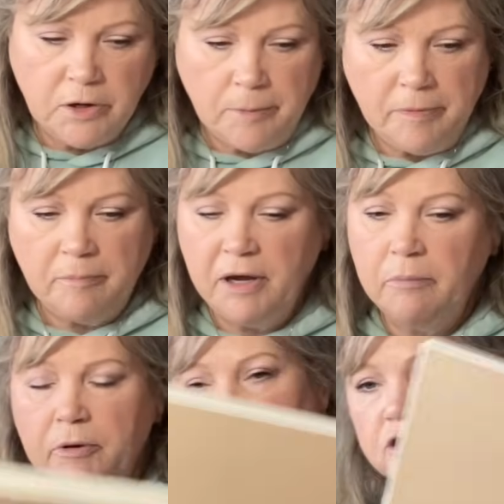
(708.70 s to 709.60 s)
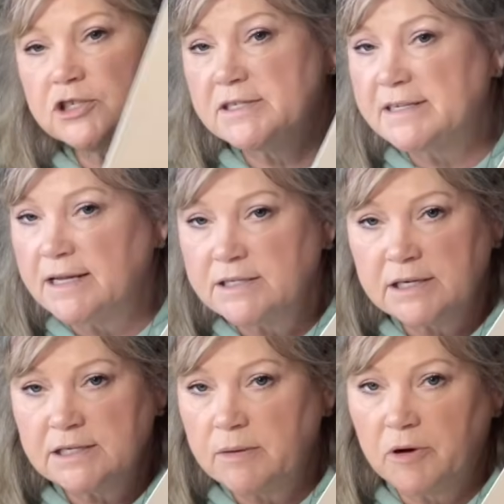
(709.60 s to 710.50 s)
the paper was just cents
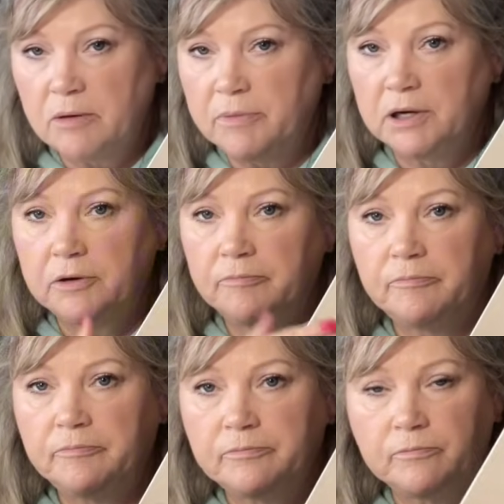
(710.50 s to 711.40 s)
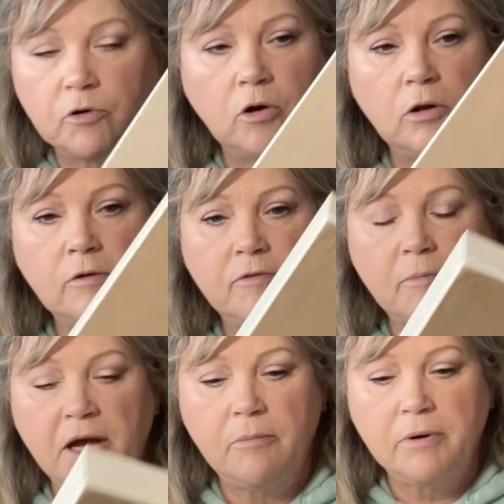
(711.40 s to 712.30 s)
because I bought a big roll of the
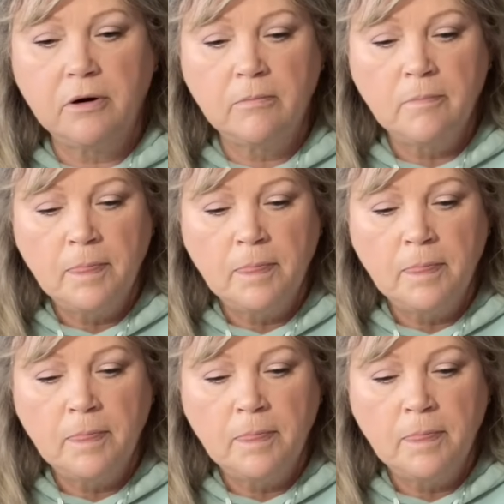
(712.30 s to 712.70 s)
paper.